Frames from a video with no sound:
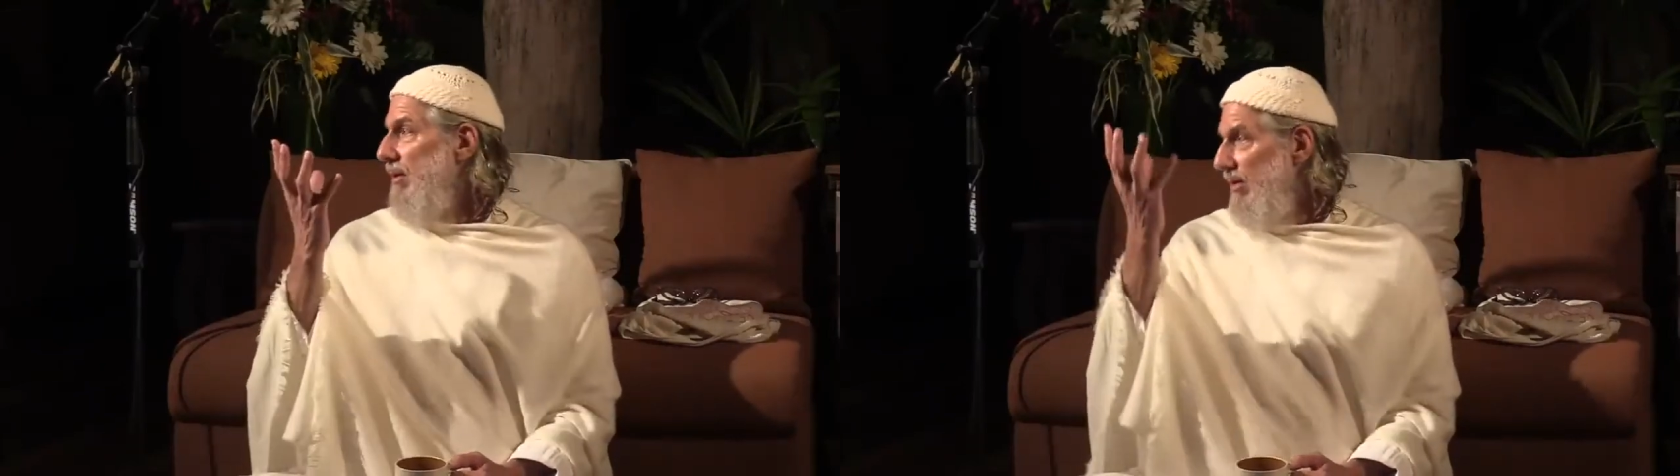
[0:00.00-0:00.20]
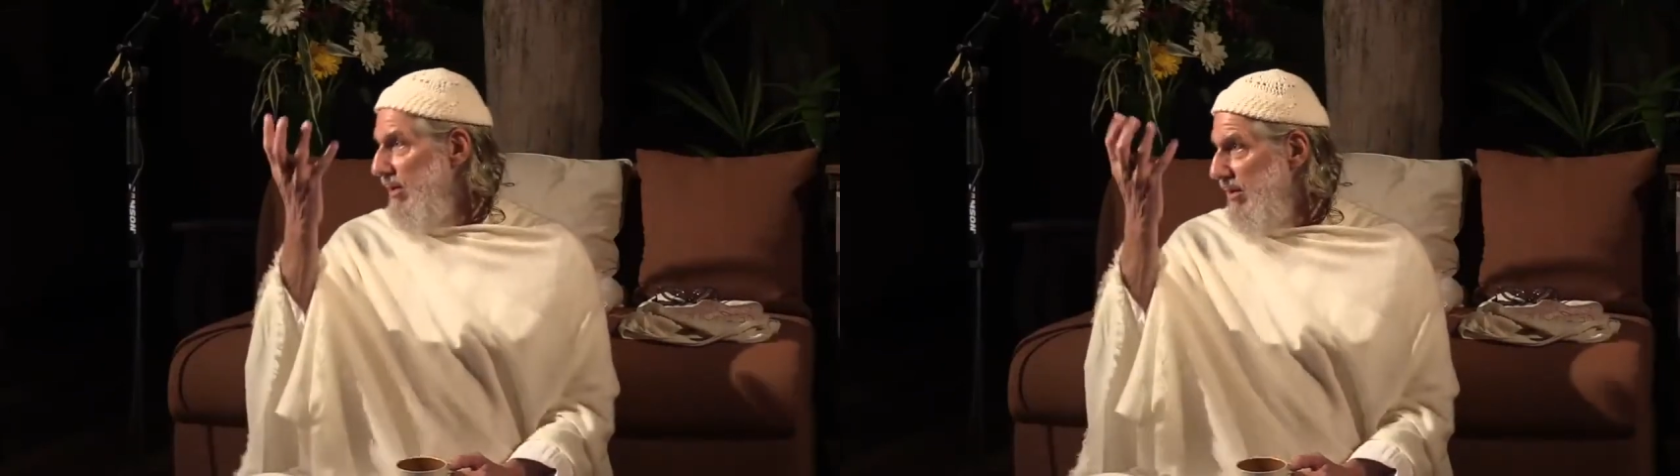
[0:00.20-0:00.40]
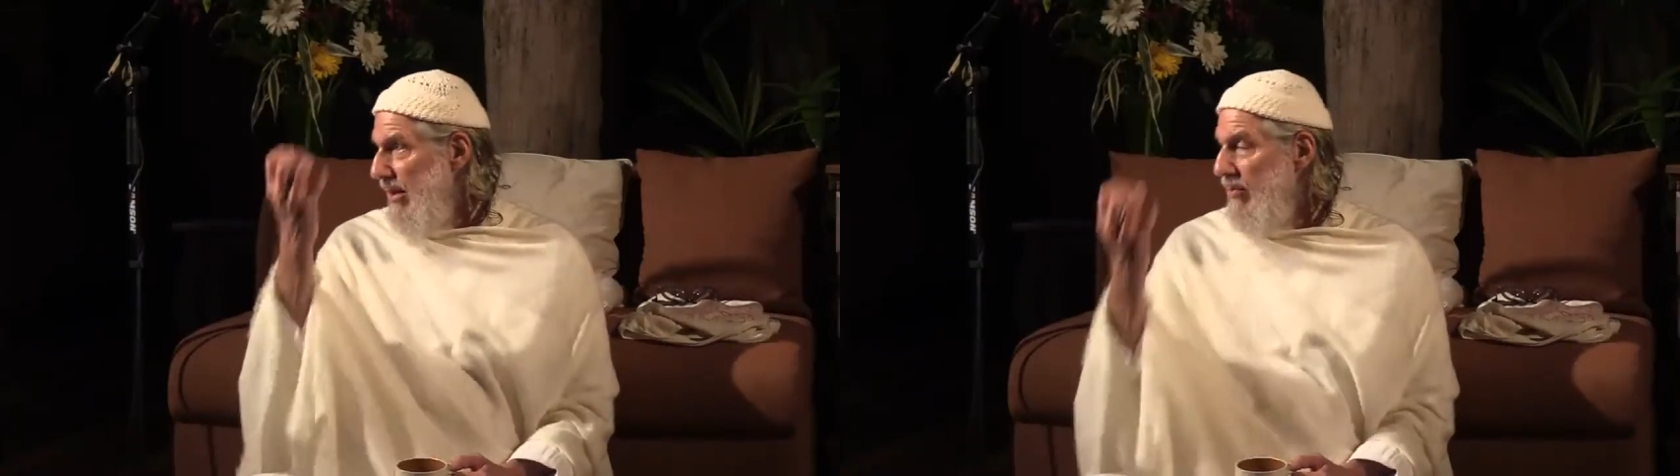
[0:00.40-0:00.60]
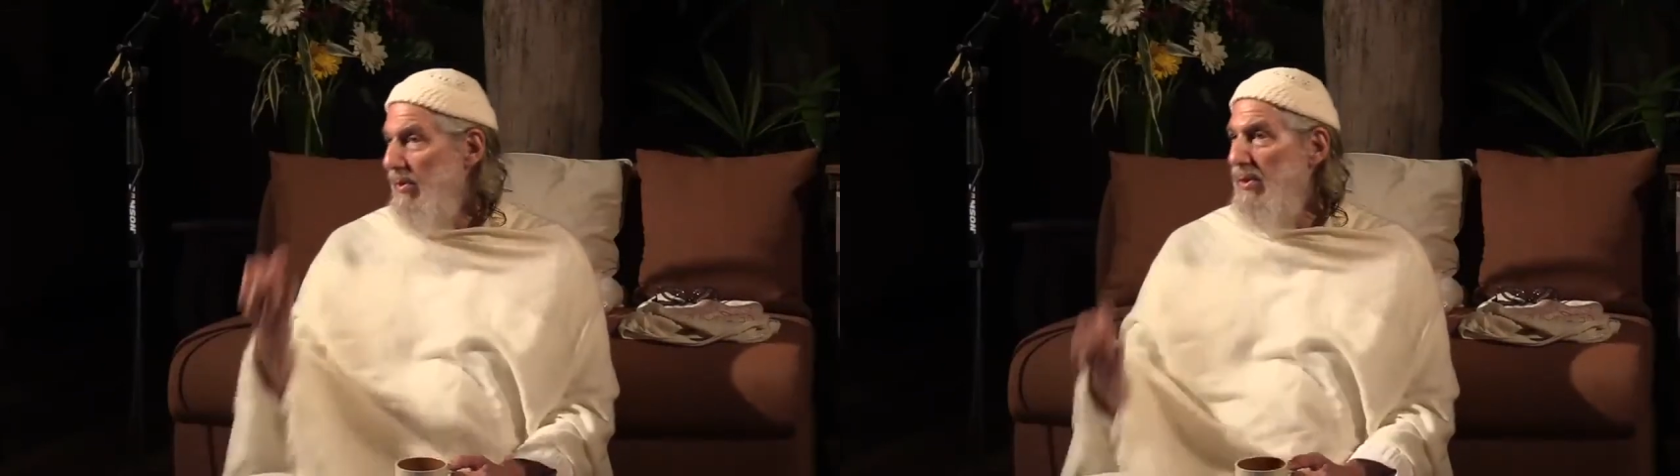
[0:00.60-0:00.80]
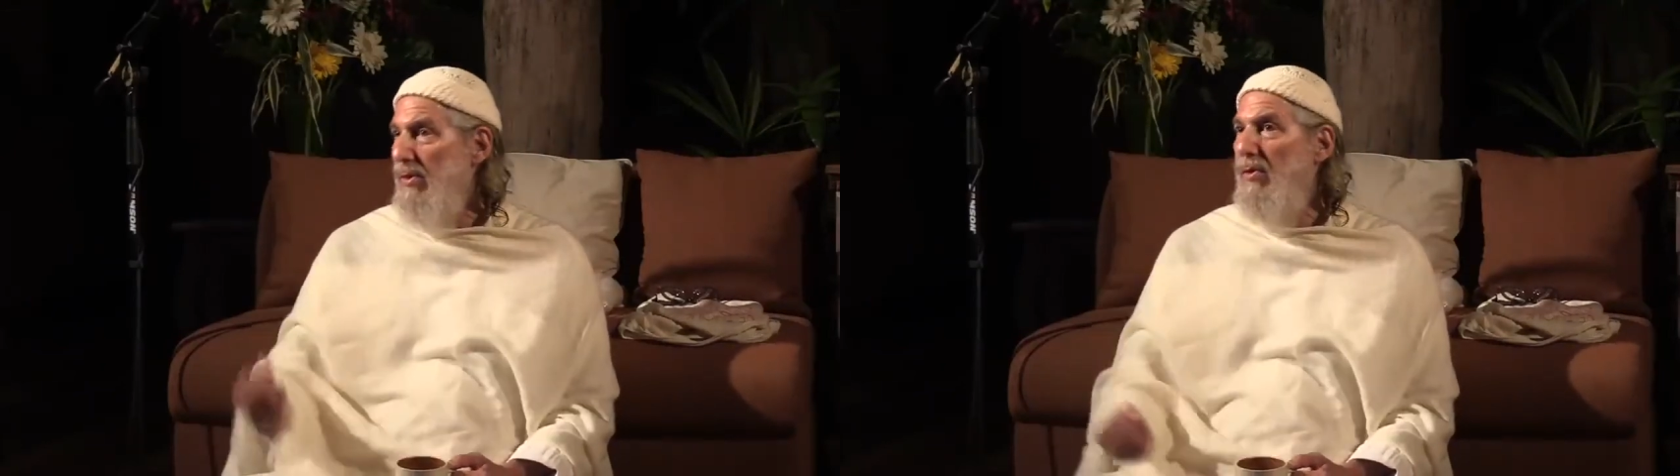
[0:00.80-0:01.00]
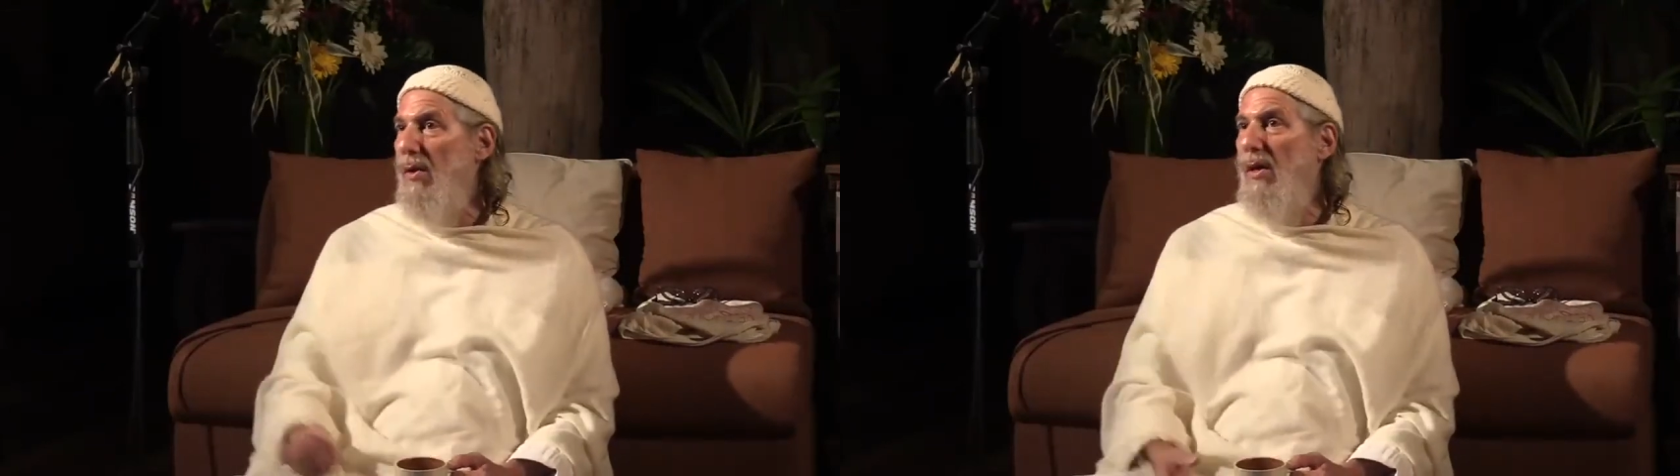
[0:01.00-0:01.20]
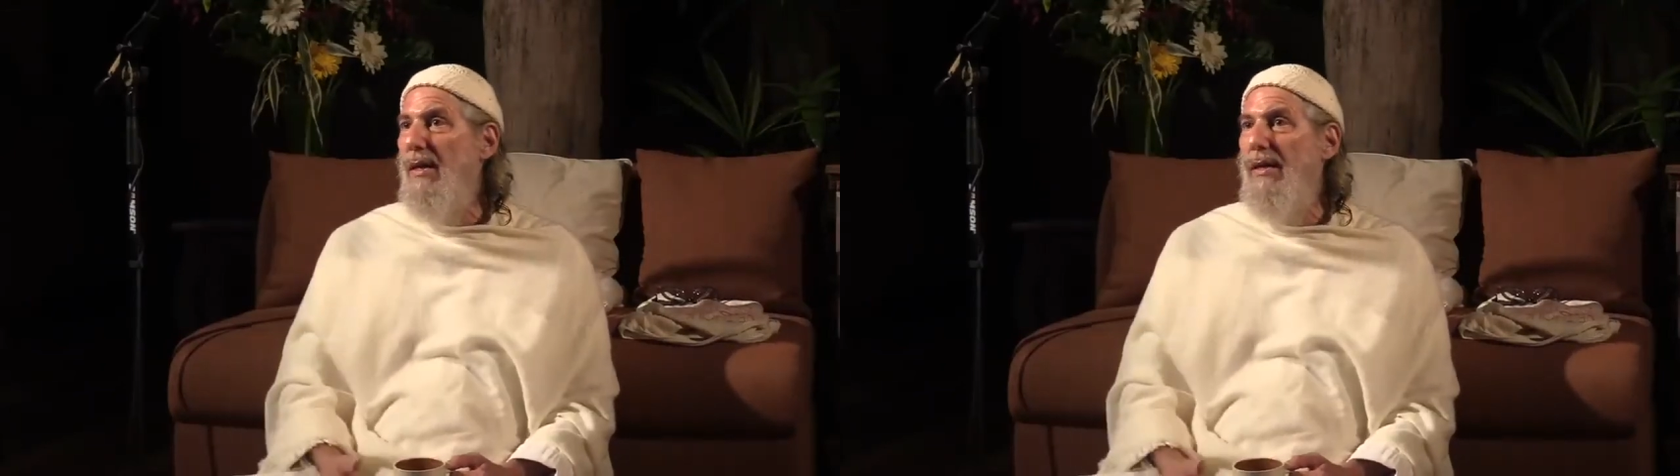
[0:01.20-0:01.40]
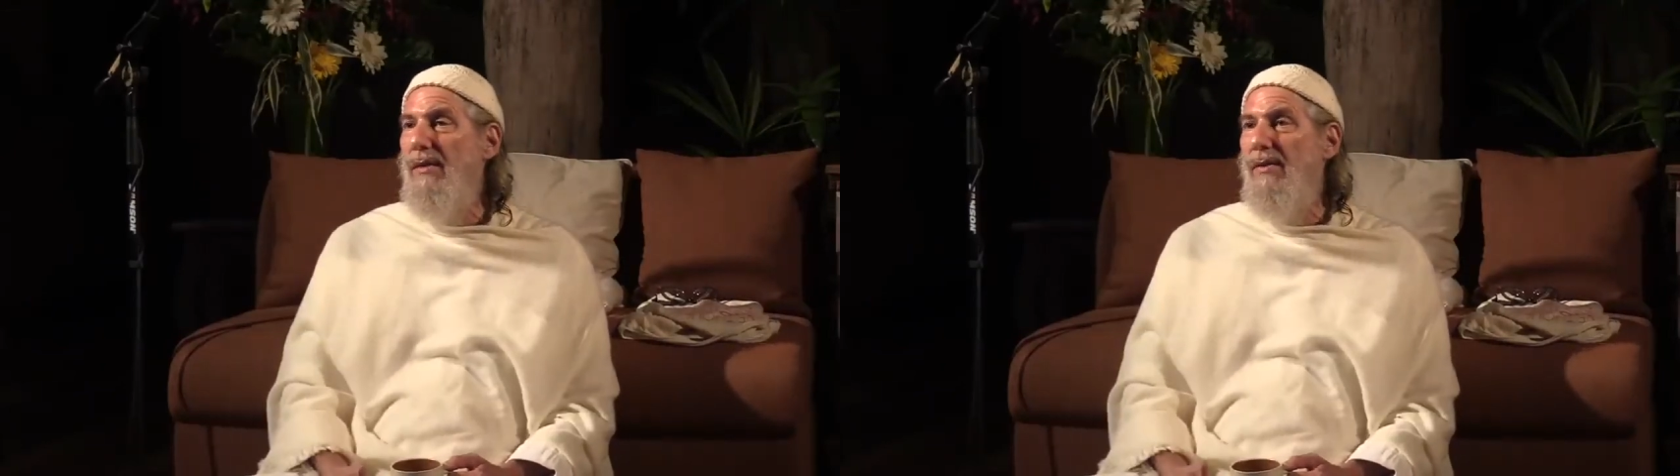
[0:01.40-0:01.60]
is able to draw
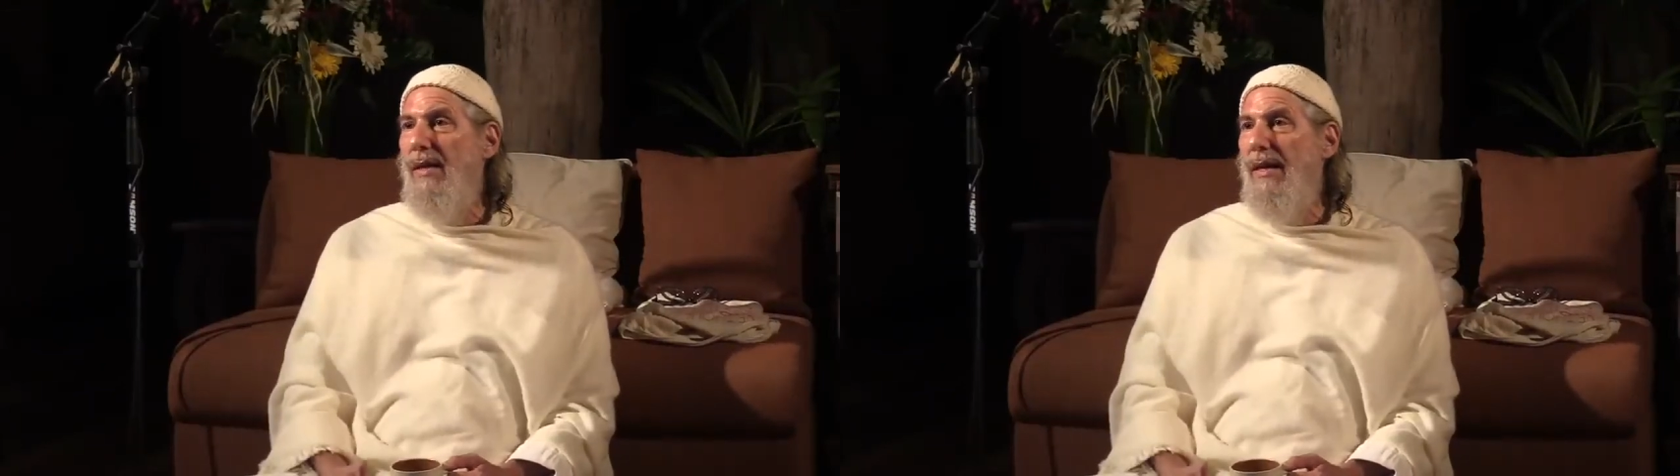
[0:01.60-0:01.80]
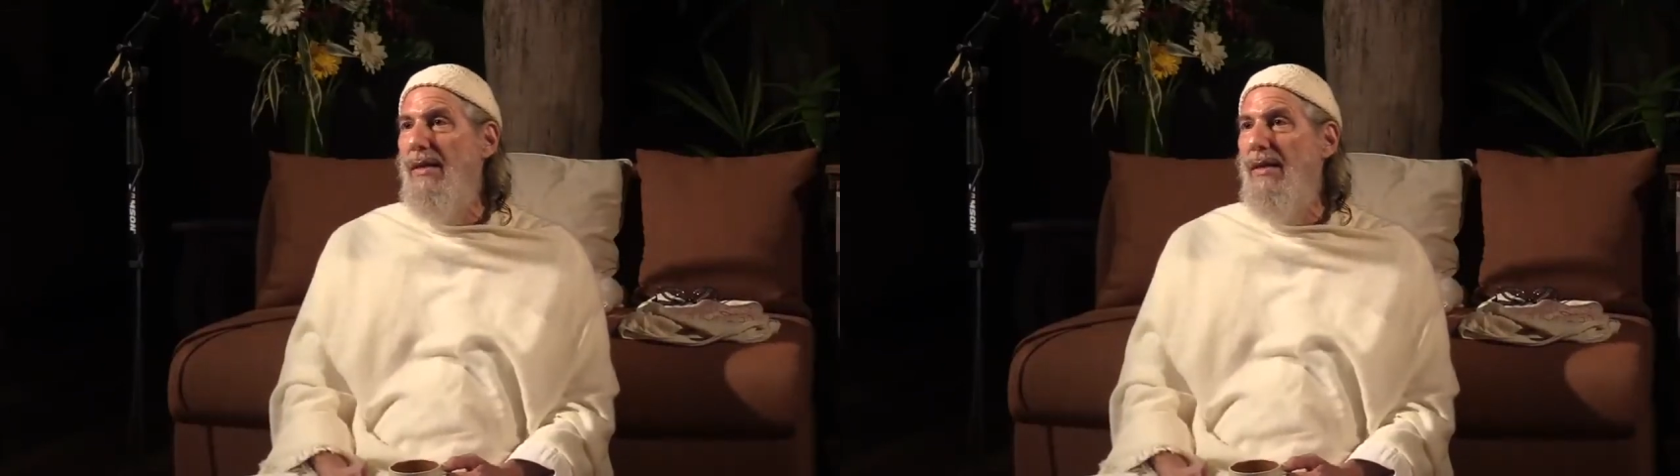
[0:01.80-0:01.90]
in that